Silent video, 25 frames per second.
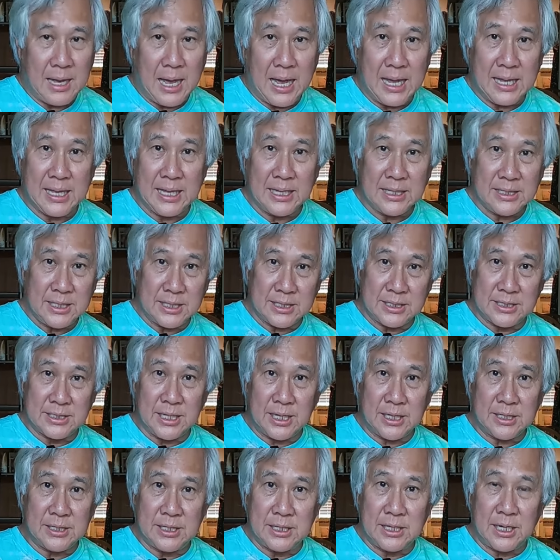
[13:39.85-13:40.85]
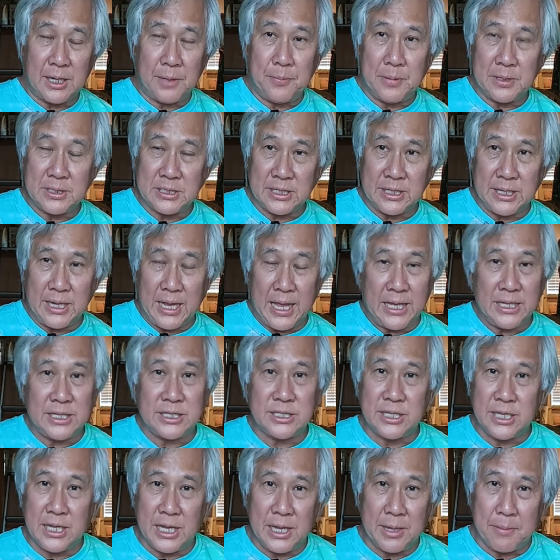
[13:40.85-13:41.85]
I guess it sucked it up as an
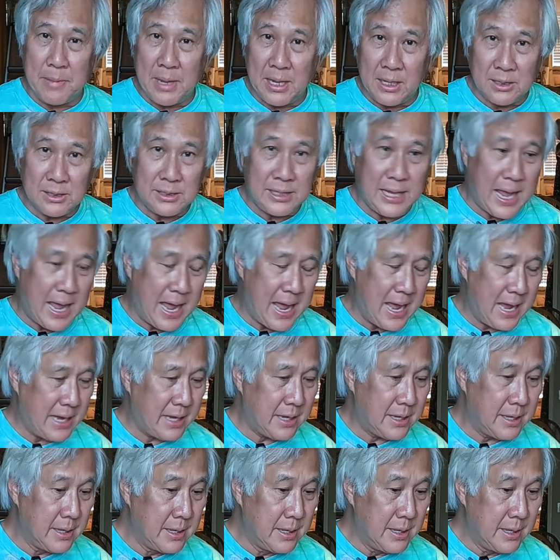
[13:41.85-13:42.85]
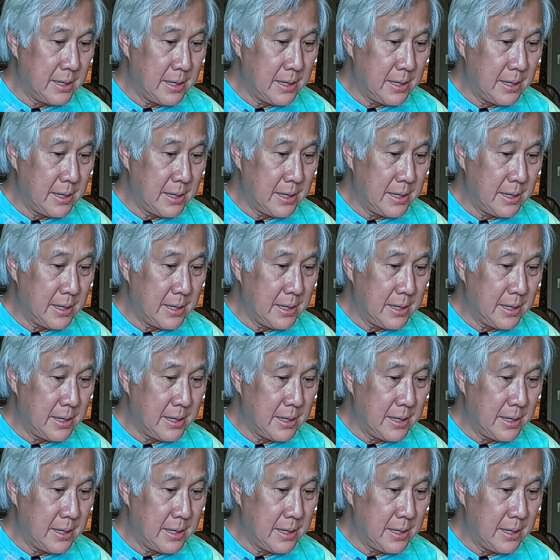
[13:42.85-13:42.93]
HTML tag